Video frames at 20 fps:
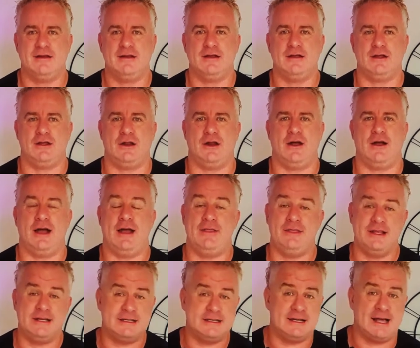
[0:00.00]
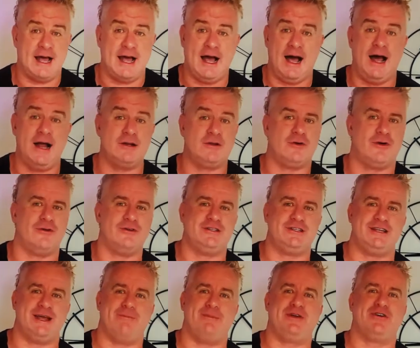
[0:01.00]
And this is a hard
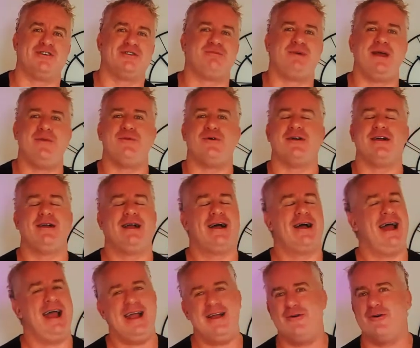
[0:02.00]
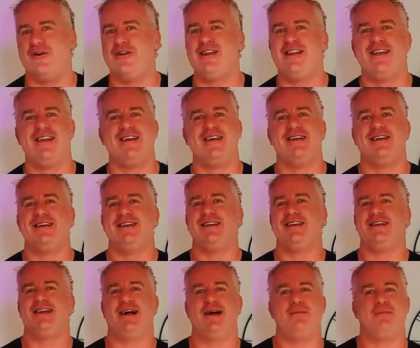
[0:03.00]
concept because people can go, hang on,
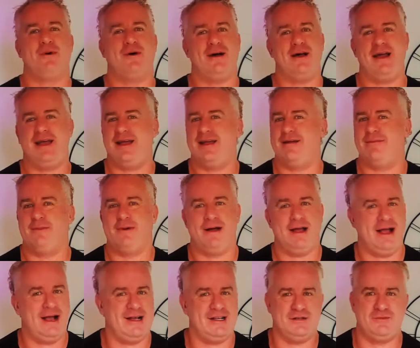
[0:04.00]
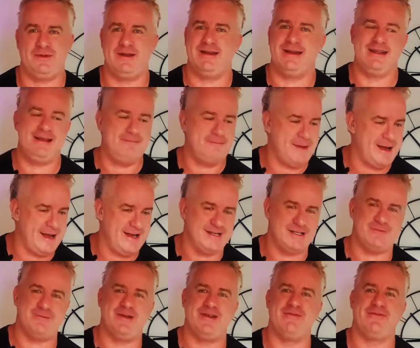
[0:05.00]
my husband, he
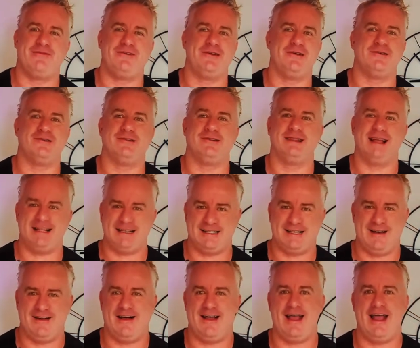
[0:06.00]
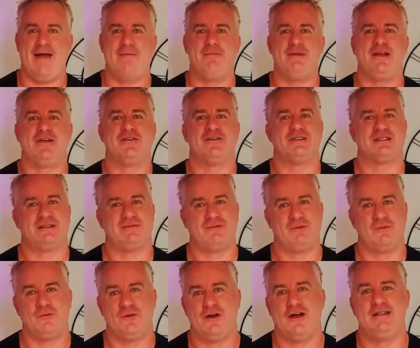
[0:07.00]
makes me feel less than I am because of the
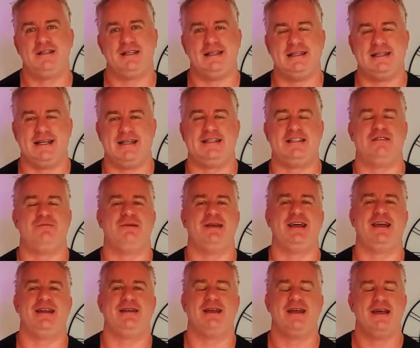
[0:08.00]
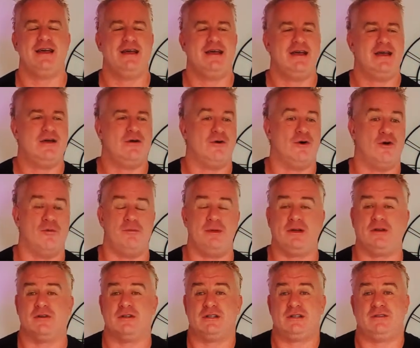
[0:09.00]
words he says to me and or
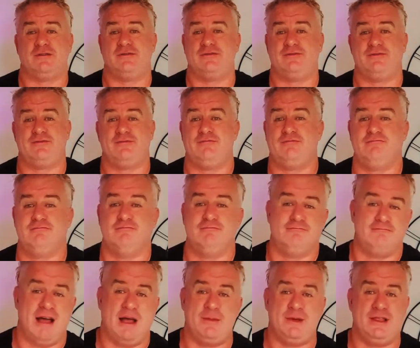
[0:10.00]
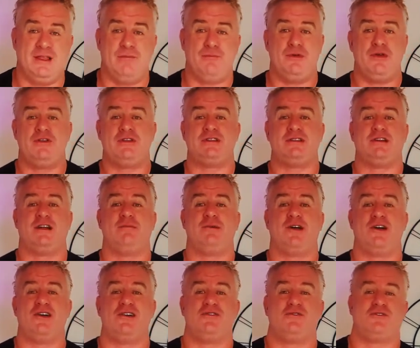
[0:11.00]
because of maybe the abuse that I'm
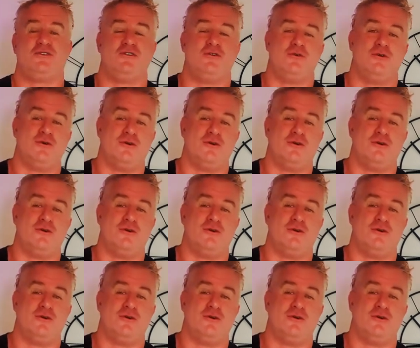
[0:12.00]
going through